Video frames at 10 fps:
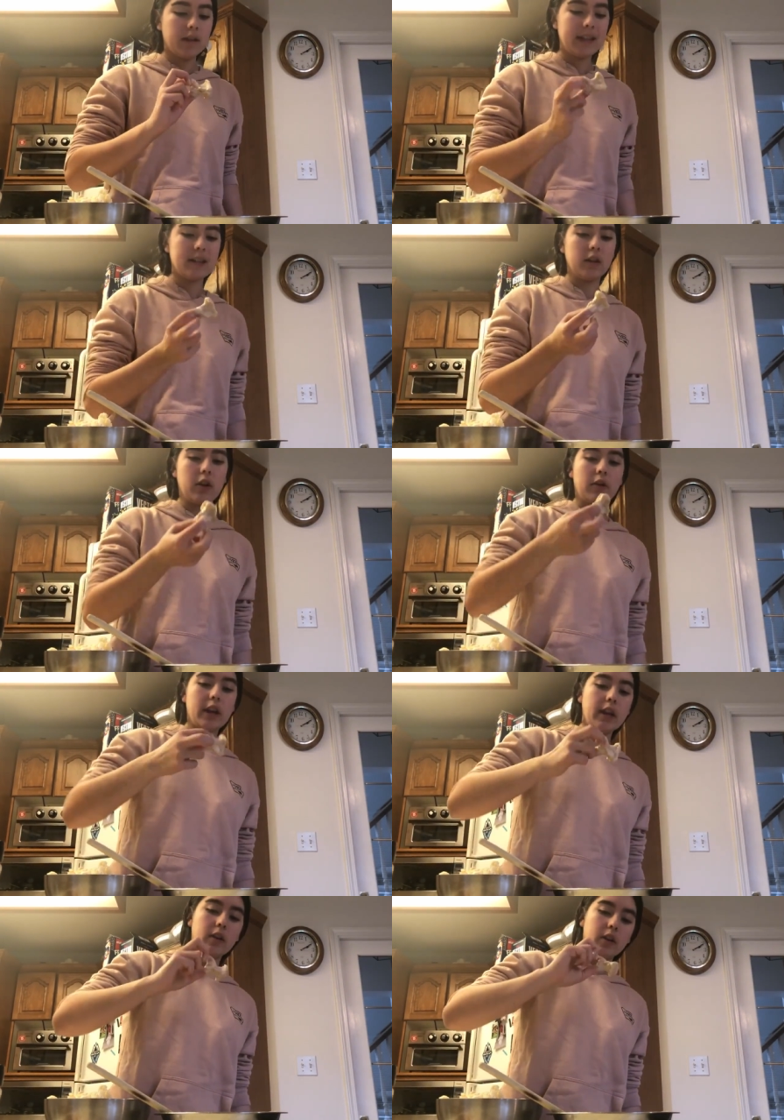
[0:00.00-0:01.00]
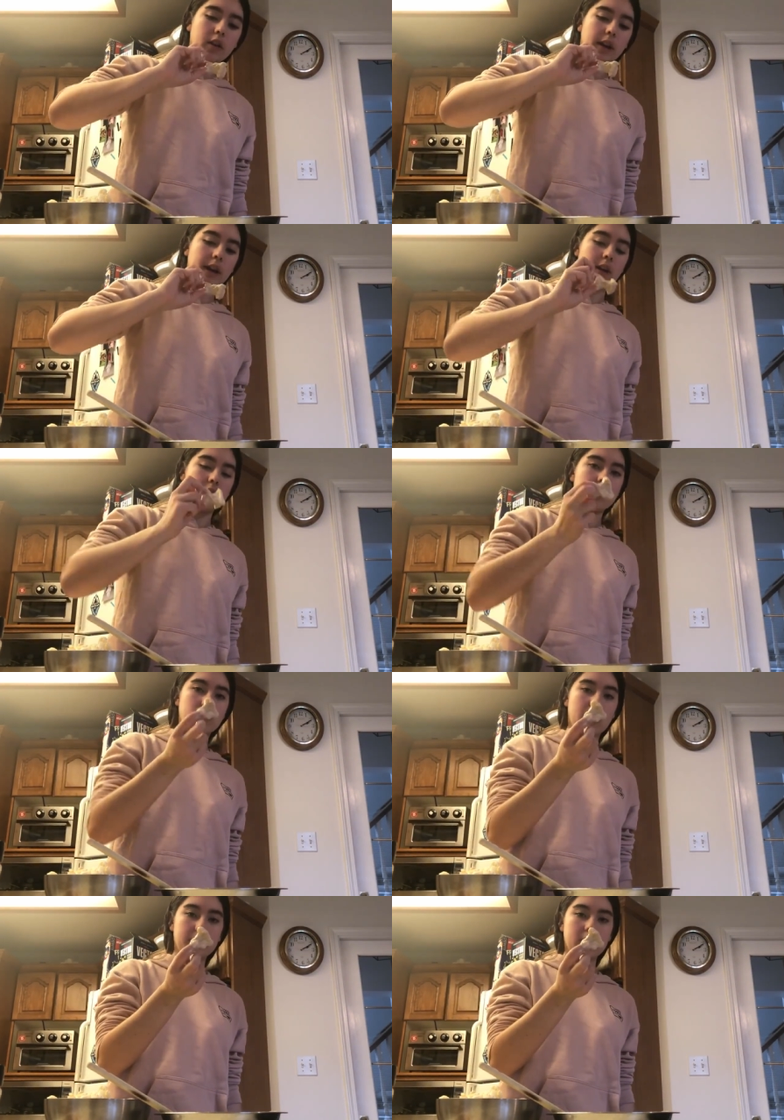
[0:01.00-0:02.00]
These low-key look like
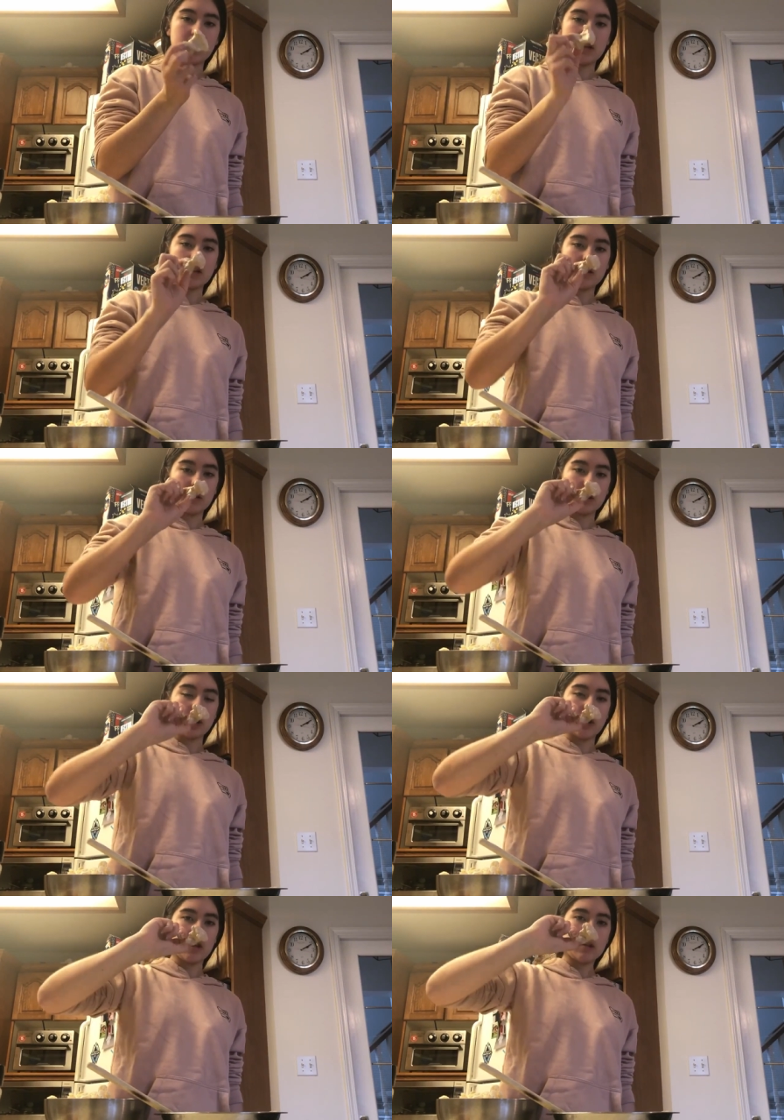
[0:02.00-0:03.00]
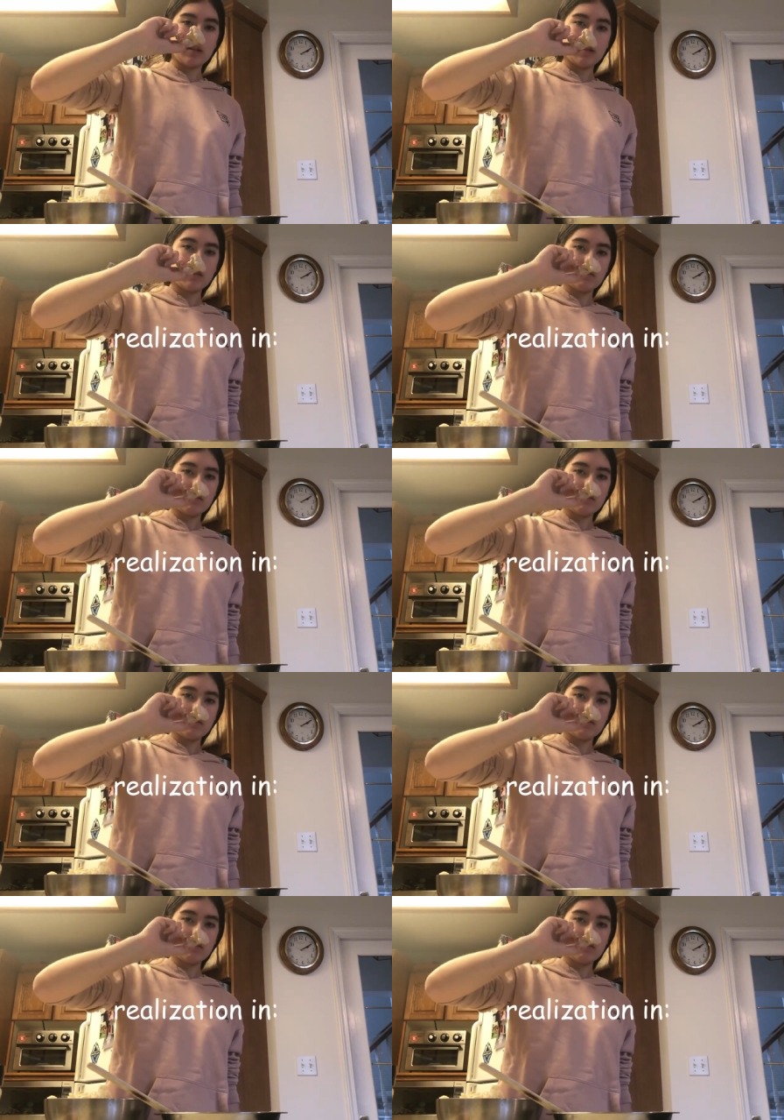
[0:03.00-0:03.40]
drumsticks, like chicken.